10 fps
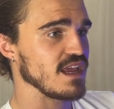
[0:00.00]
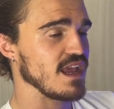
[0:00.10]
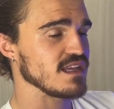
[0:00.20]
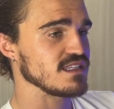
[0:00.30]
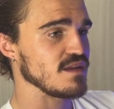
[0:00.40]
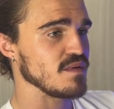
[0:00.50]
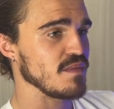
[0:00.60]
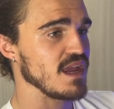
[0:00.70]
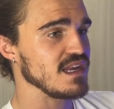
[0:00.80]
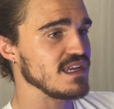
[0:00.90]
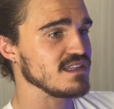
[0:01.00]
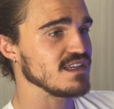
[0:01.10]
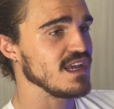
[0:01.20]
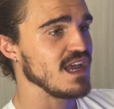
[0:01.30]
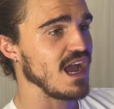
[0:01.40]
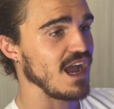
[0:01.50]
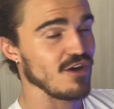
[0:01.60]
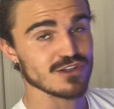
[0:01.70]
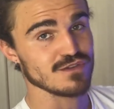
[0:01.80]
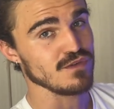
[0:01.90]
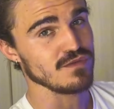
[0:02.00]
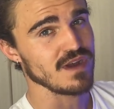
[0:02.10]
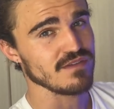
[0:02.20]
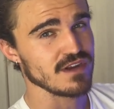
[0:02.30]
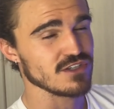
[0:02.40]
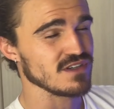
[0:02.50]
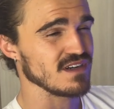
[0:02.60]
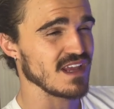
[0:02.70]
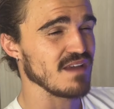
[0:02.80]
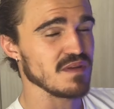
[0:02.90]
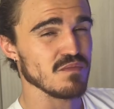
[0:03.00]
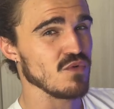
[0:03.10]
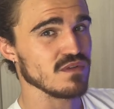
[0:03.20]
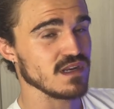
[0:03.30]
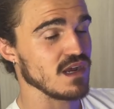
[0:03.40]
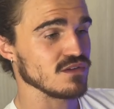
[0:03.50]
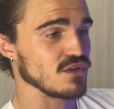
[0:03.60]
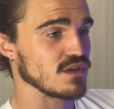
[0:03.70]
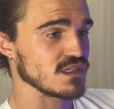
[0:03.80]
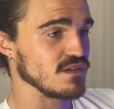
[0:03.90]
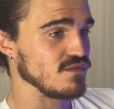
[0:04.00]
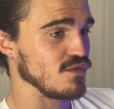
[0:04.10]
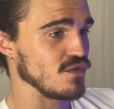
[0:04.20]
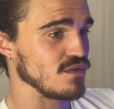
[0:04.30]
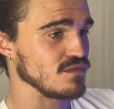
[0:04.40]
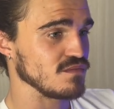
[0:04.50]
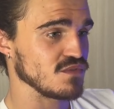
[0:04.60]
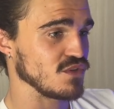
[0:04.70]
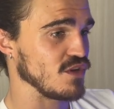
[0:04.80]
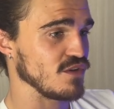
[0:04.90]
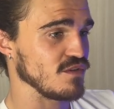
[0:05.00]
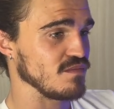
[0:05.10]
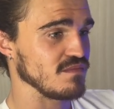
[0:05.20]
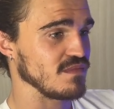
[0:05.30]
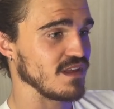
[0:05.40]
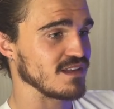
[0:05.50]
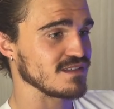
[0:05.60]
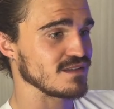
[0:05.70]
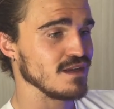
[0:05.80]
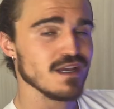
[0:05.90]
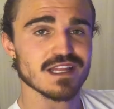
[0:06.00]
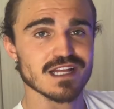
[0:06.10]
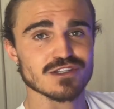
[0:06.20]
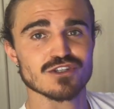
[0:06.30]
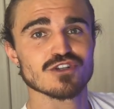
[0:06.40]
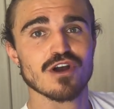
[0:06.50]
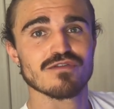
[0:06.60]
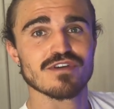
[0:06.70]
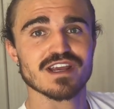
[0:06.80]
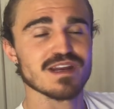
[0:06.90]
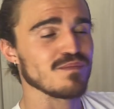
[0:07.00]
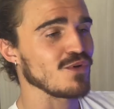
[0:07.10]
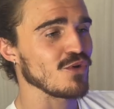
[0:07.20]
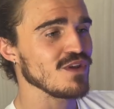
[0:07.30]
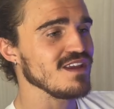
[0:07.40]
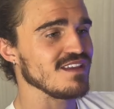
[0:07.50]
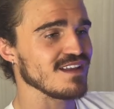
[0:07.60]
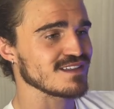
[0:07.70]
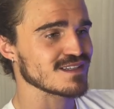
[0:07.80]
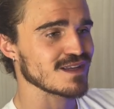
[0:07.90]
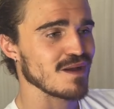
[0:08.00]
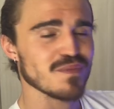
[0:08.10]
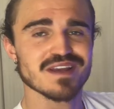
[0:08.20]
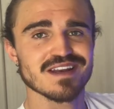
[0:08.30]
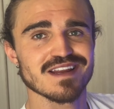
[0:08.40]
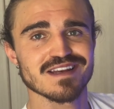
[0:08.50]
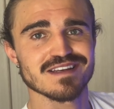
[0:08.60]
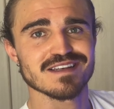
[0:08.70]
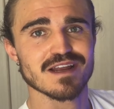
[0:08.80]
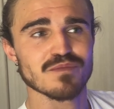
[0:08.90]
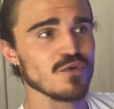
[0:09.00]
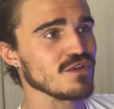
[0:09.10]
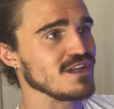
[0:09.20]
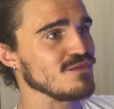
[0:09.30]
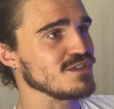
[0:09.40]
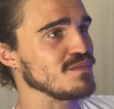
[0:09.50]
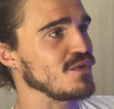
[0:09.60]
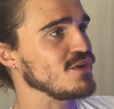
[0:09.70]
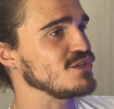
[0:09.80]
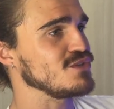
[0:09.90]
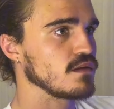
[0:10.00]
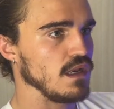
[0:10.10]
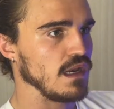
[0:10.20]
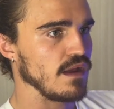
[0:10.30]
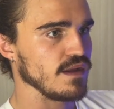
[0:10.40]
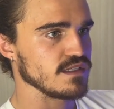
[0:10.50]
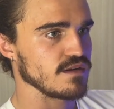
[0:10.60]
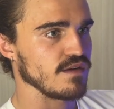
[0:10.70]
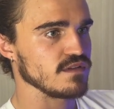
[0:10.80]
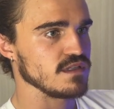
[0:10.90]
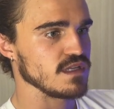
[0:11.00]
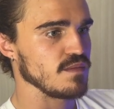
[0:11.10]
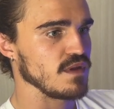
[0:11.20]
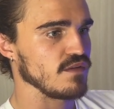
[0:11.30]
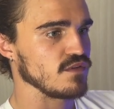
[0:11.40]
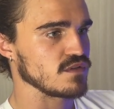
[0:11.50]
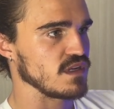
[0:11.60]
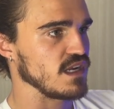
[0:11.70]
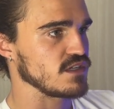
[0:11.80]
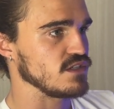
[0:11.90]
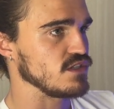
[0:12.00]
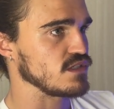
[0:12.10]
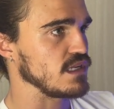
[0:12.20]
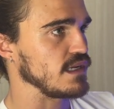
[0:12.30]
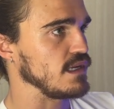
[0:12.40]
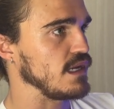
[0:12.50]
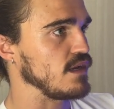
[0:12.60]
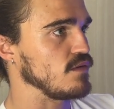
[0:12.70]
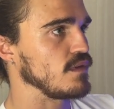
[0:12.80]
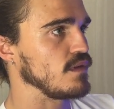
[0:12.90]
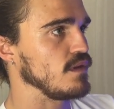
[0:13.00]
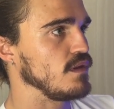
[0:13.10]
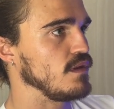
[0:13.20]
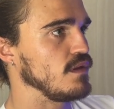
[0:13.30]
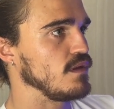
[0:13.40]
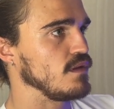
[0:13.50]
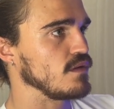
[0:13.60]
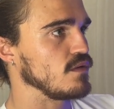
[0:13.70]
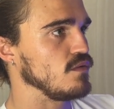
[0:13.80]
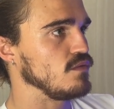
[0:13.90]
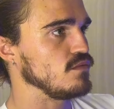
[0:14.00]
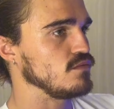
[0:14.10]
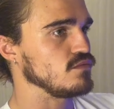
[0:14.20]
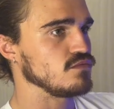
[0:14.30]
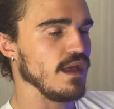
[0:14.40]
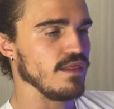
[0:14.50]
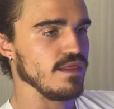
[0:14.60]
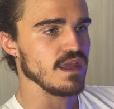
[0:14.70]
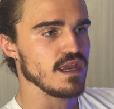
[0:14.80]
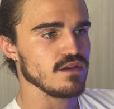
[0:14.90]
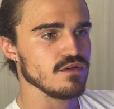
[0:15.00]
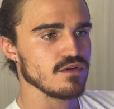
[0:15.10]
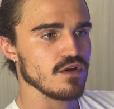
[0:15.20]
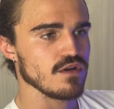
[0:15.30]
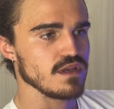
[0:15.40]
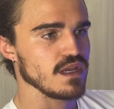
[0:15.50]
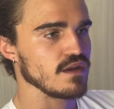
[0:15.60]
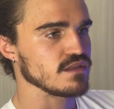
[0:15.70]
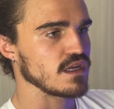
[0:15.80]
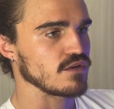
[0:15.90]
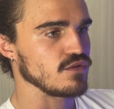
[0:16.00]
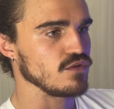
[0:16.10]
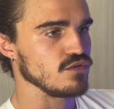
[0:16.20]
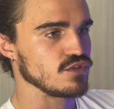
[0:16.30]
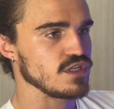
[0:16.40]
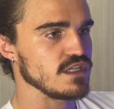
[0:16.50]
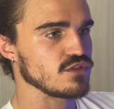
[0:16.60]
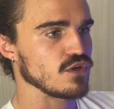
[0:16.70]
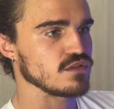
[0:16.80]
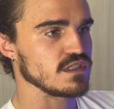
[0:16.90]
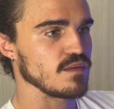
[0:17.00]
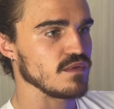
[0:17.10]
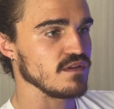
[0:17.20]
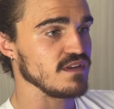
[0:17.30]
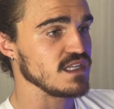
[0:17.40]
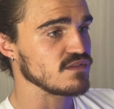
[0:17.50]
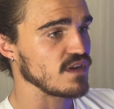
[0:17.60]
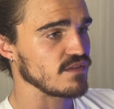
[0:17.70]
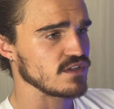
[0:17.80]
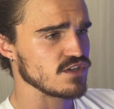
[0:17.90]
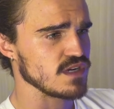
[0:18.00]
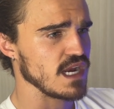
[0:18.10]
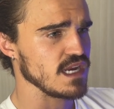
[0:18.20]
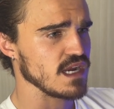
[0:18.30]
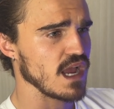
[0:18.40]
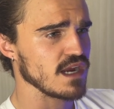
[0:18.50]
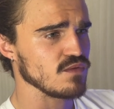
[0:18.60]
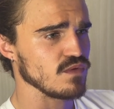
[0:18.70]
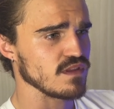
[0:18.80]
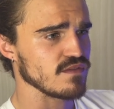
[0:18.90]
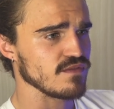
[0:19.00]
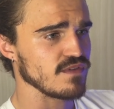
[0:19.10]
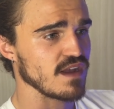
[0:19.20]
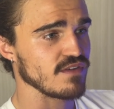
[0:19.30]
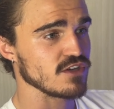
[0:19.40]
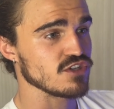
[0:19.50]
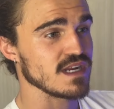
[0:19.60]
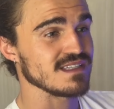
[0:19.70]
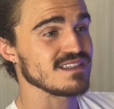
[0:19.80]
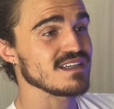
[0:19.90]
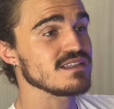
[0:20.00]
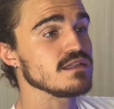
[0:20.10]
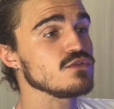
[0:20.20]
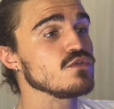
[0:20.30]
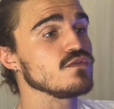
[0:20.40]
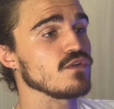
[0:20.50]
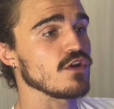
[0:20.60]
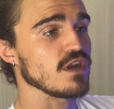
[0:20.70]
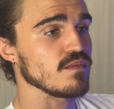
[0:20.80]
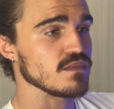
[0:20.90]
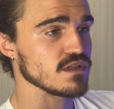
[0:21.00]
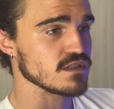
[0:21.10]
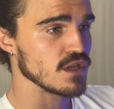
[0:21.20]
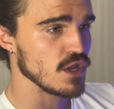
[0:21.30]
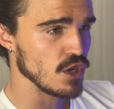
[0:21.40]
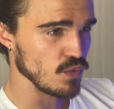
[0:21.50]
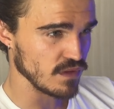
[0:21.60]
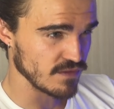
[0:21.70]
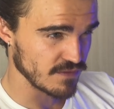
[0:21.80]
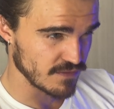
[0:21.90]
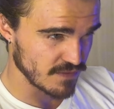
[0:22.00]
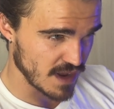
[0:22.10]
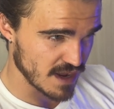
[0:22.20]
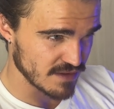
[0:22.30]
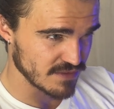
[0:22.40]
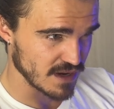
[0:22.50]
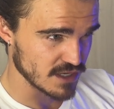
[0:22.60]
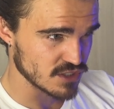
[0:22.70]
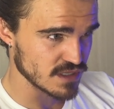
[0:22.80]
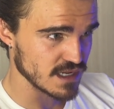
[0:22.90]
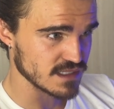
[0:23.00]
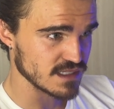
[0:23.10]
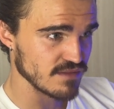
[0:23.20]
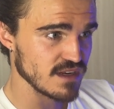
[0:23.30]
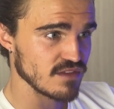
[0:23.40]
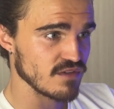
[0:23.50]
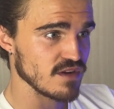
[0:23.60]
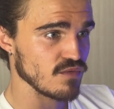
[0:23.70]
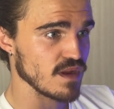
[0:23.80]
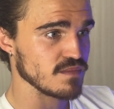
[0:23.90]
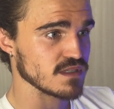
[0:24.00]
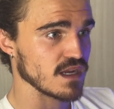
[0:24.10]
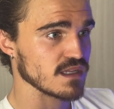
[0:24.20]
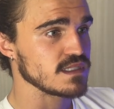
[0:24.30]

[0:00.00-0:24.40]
SMMA leads. I asked it for 500, it gave me more than I was asking for, so that's a star freaking employee that's come in and done more than it was supposed to. Allow Antigravity's API first connection, just click allow. Cool. And you go. Here is our Google Sheet. Total number of leads 589 with 562 phone numbers with 573 websites.